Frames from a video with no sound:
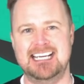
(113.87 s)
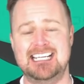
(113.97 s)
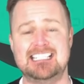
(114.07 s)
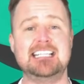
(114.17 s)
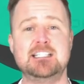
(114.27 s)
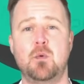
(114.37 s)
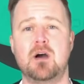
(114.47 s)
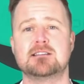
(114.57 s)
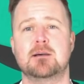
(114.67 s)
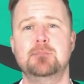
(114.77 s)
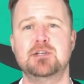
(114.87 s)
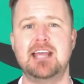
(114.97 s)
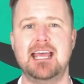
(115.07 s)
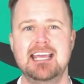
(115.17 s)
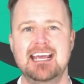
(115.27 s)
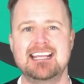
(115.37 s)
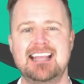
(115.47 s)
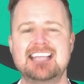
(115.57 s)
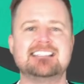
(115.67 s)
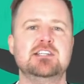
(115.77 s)
Data-wise on Monday,
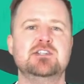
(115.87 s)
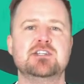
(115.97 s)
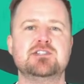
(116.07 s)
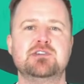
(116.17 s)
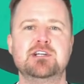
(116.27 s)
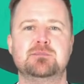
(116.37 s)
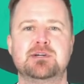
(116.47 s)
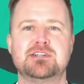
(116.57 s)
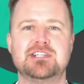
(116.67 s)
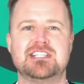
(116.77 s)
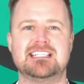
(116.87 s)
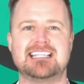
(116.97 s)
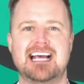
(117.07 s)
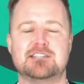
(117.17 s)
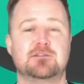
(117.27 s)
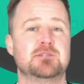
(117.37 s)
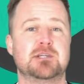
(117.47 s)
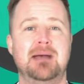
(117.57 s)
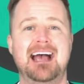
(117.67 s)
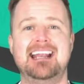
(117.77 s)
there is industrial production stats from
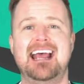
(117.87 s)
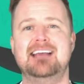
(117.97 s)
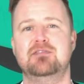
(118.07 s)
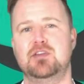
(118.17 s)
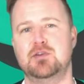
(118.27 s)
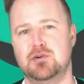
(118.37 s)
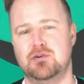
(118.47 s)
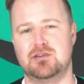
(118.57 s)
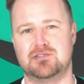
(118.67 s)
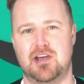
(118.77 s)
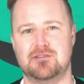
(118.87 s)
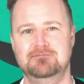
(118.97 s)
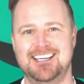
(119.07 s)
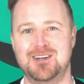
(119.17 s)
Japan and the Eurozone.